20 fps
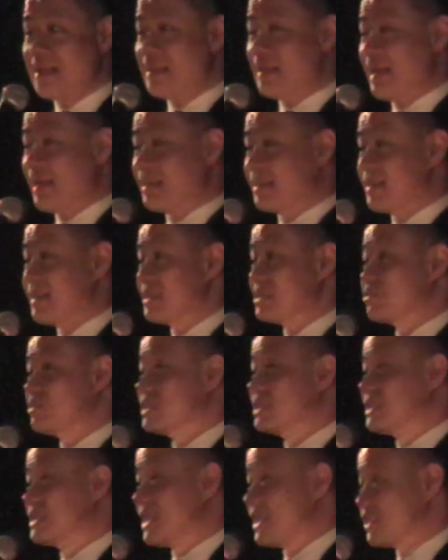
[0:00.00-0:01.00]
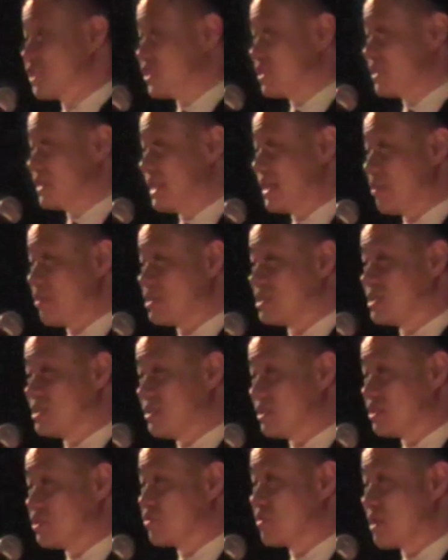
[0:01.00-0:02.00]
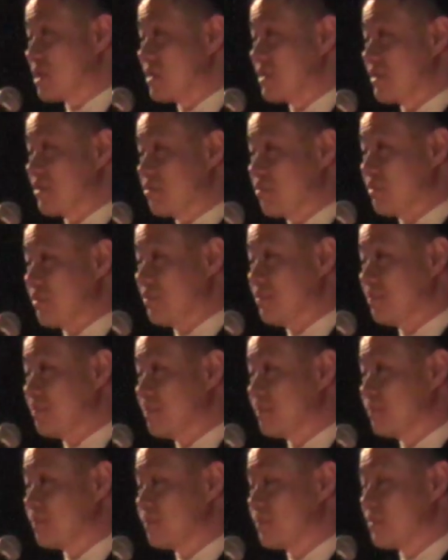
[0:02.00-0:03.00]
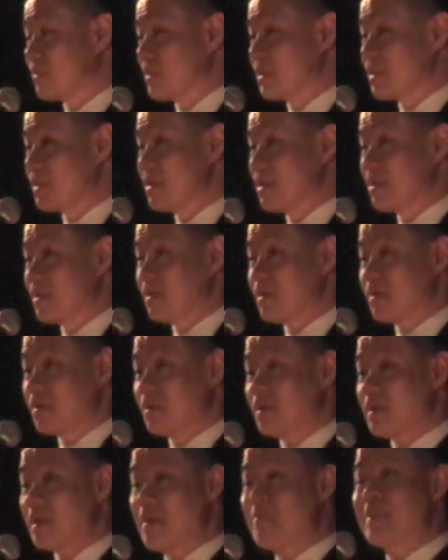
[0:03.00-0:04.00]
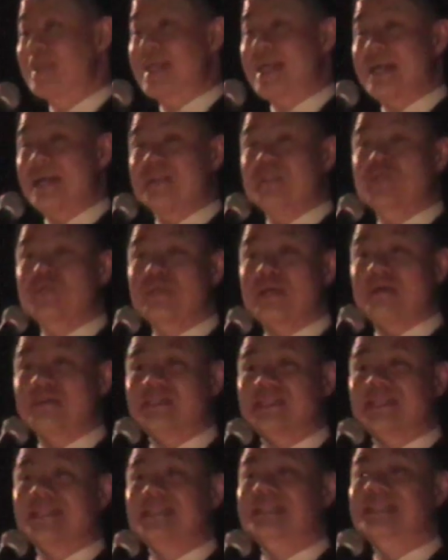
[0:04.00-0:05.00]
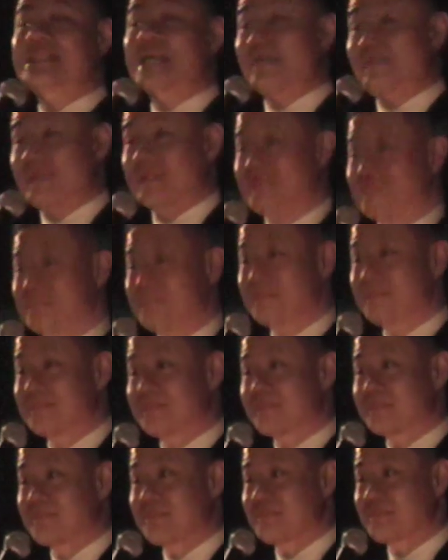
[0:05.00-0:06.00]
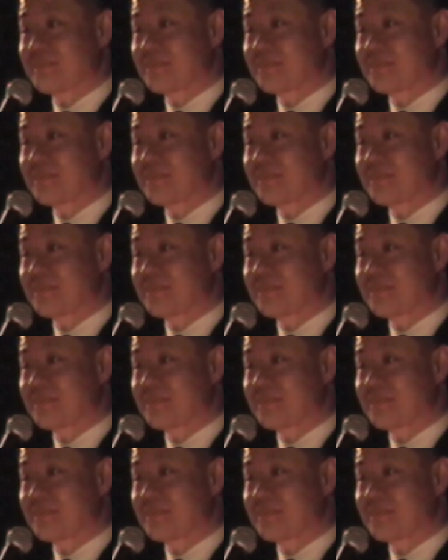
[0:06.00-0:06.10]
that this recession that we're still struggling through, it began in 2007. The